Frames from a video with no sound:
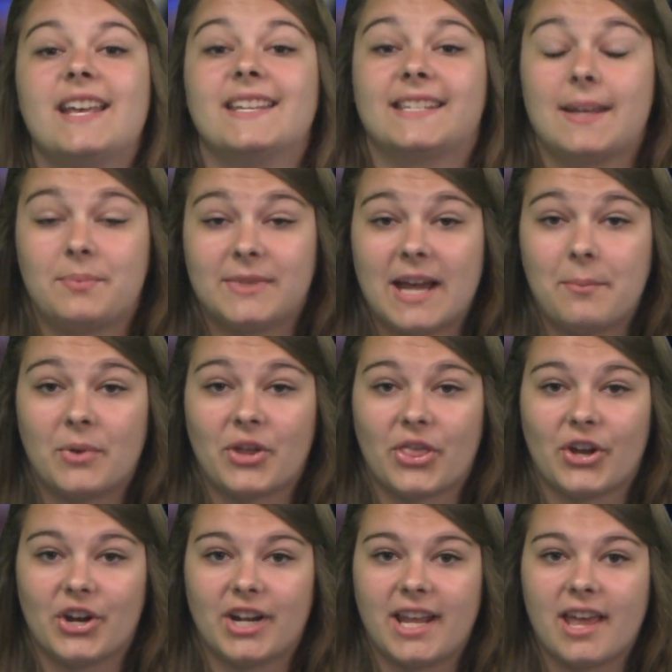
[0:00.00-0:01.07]
September
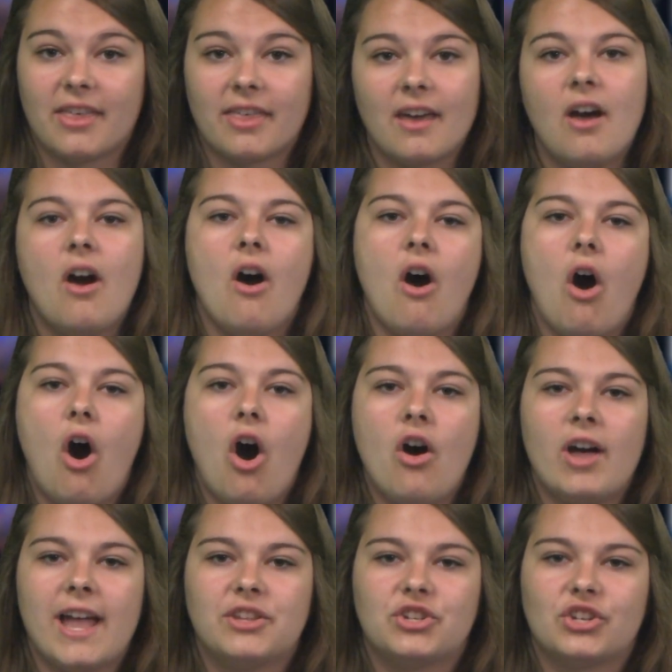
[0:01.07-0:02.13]
30th. All
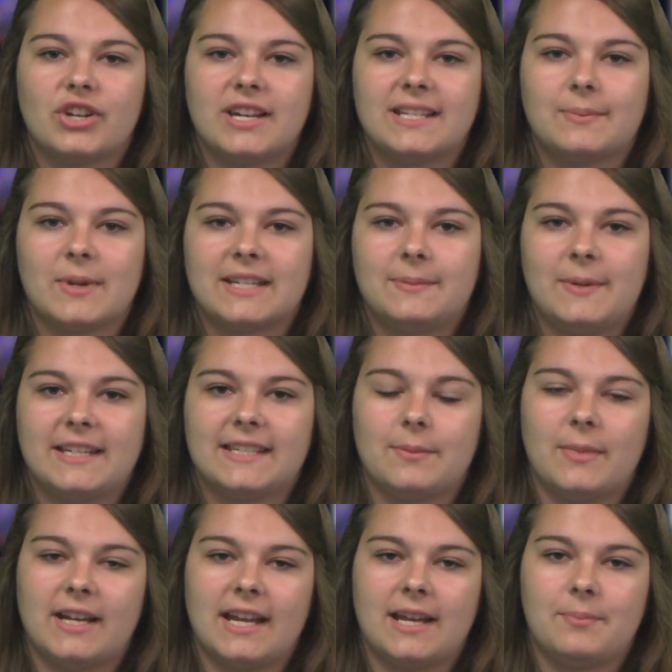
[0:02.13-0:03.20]
entries must be
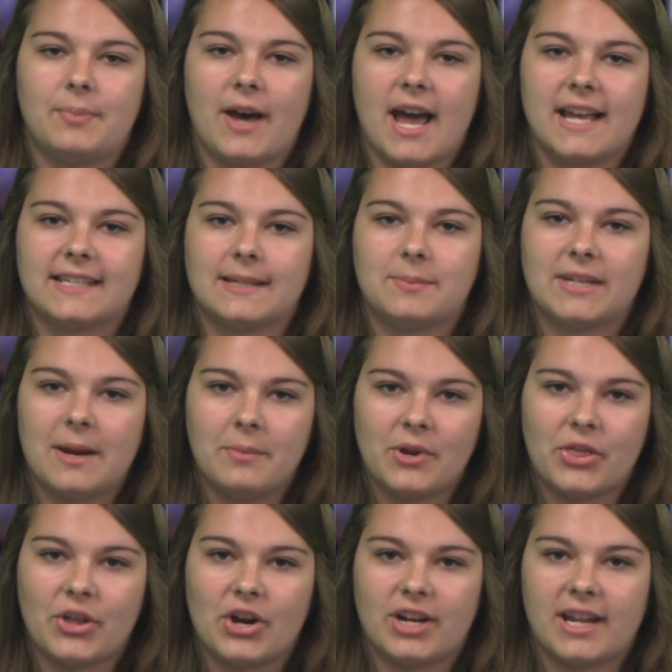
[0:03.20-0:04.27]
submitted by September
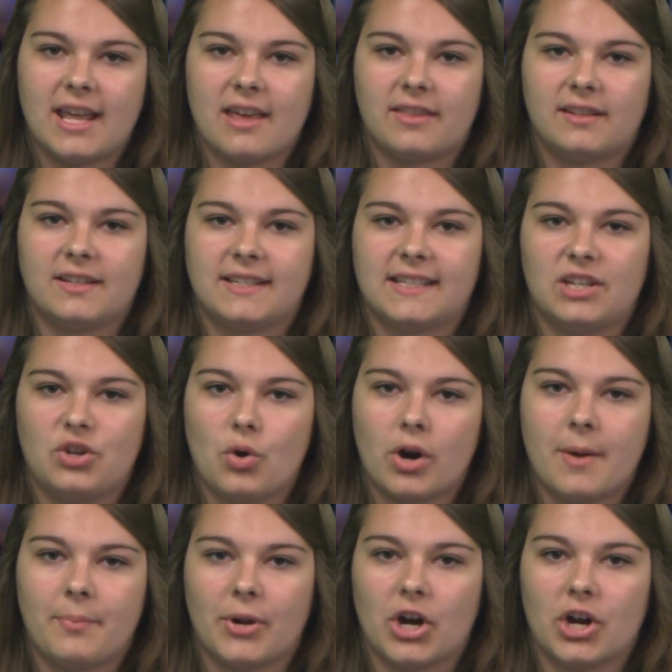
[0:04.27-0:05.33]
30th to
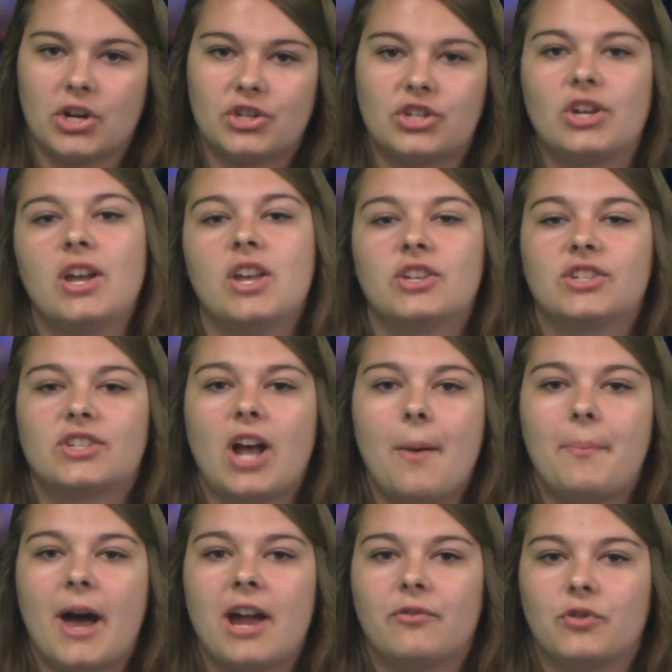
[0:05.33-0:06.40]
Senora Birch. Stop
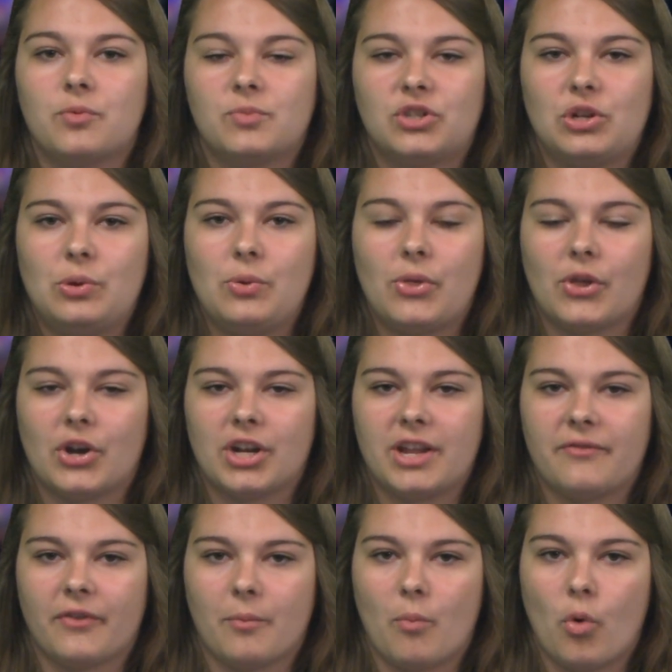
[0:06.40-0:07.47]
by room 230
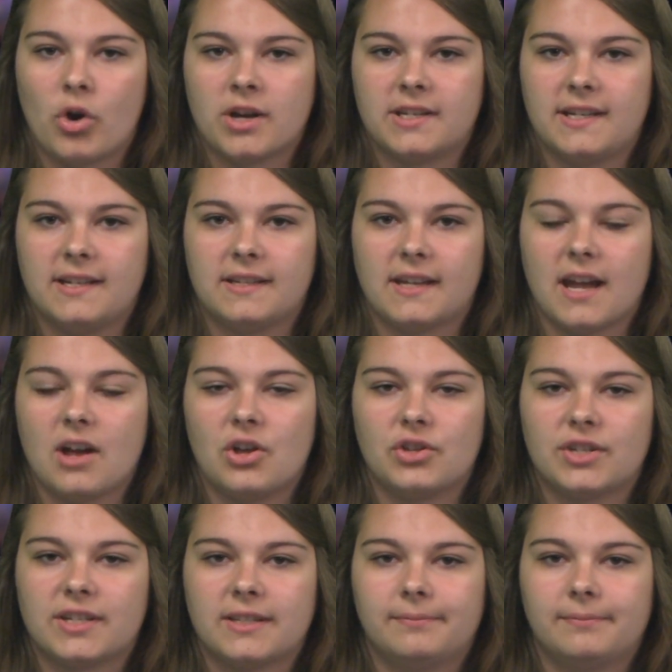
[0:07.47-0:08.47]
for more details.